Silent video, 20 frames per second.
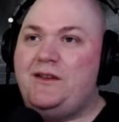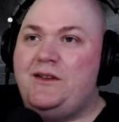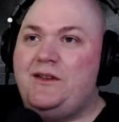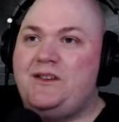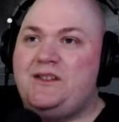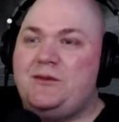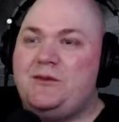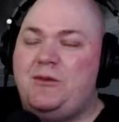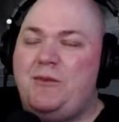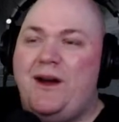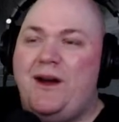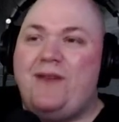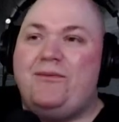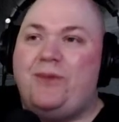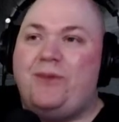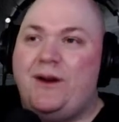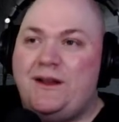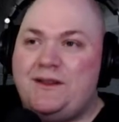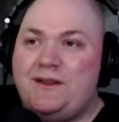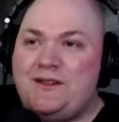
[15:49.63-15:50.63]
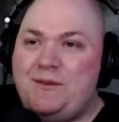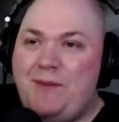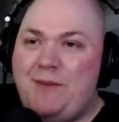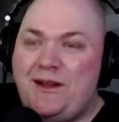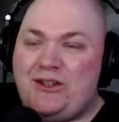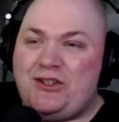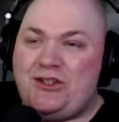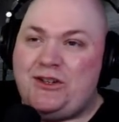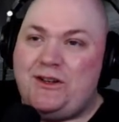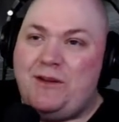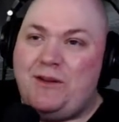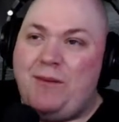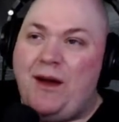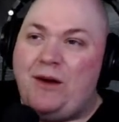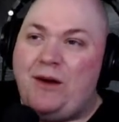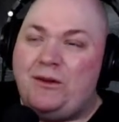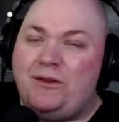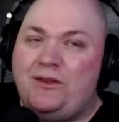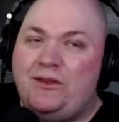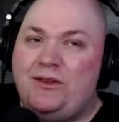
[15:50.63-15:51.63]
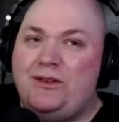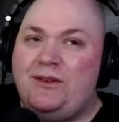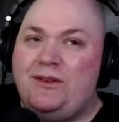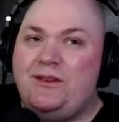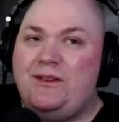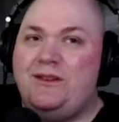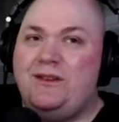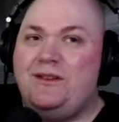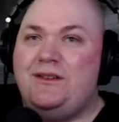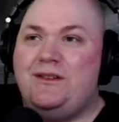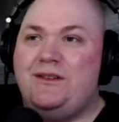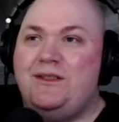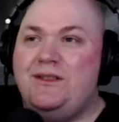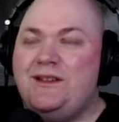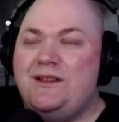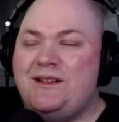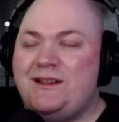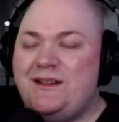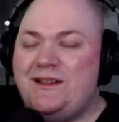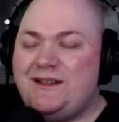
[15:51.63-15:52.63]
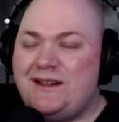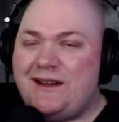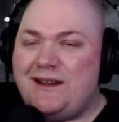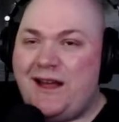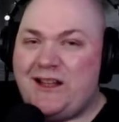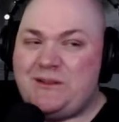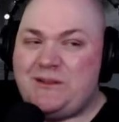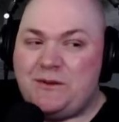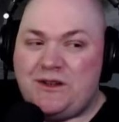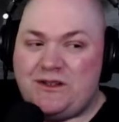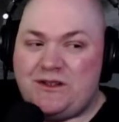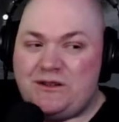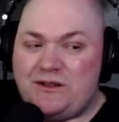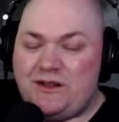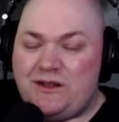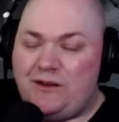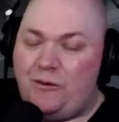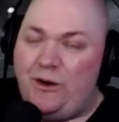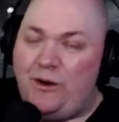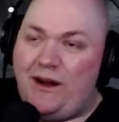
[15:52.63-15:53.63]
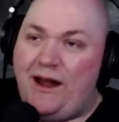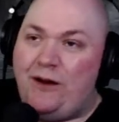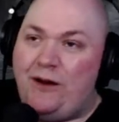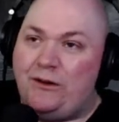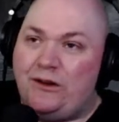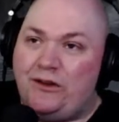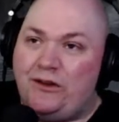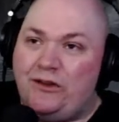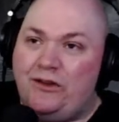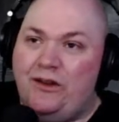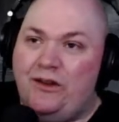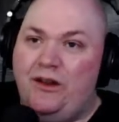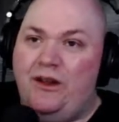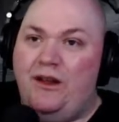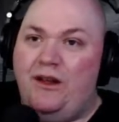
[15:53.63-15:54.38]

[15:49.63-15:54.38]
some of my friends mentioned about this announcement as soon as it went out is,